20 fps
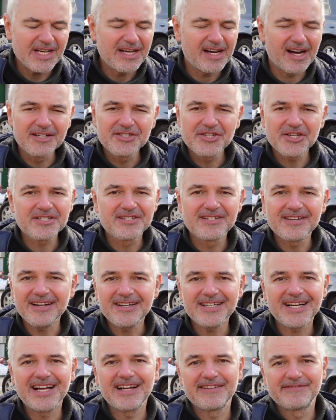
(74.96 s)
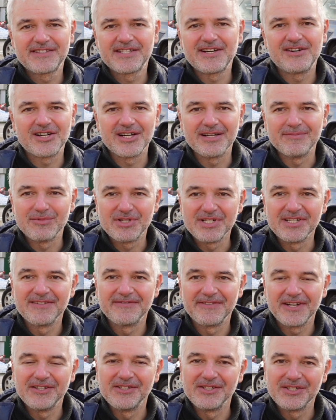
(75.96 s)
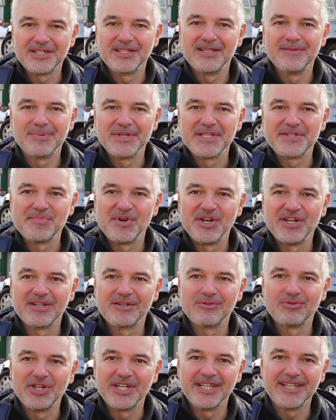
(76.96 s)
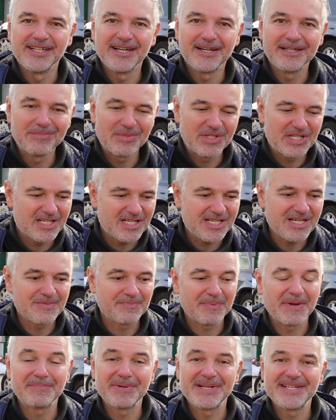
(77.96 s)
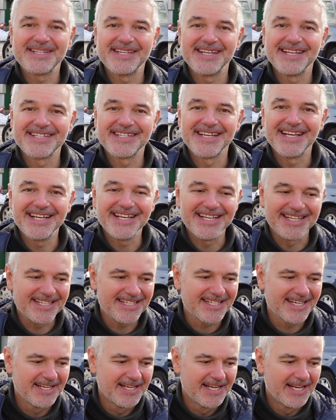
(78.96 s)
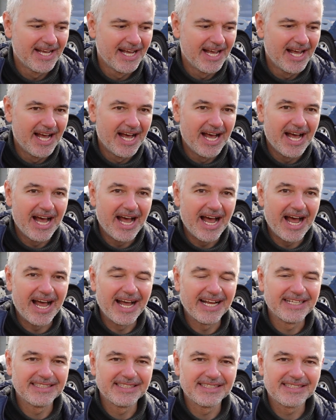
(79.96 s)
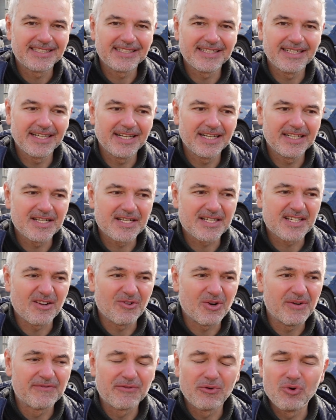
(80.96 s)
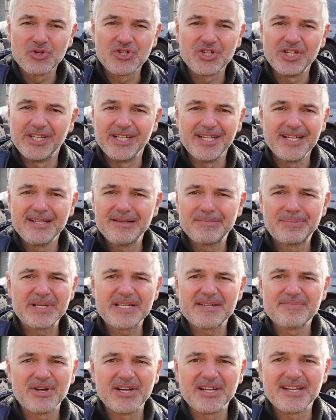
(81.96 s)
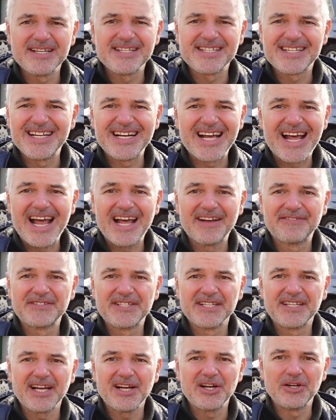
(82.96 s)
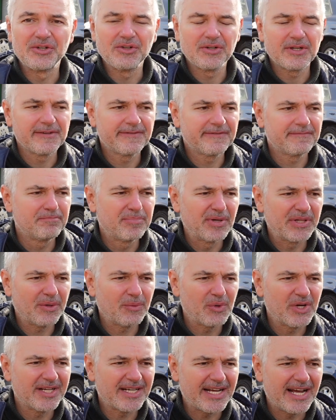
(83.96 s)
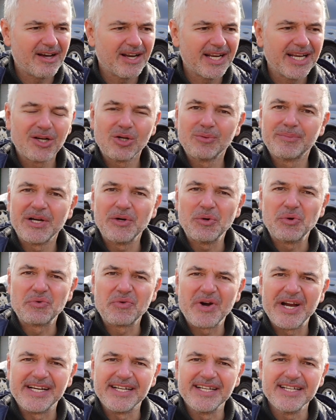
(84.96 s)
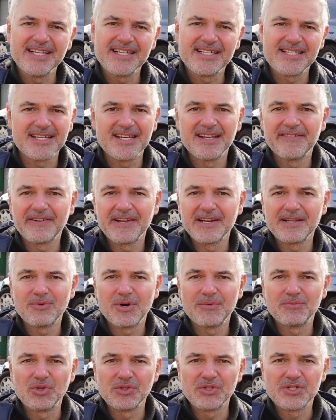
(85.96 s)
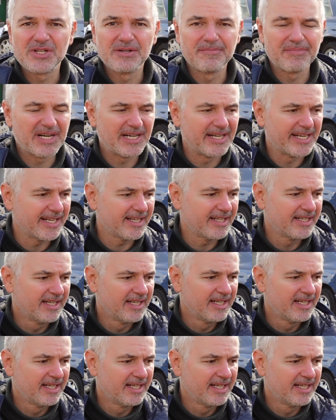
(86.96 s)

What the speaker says: I just don't have time to devote to the BisMerc, really. I'm super busy as it is, and so unfortunately the BisMerc is going to have to go. I've put the word out a little bit already, see if anyone wants to buy it.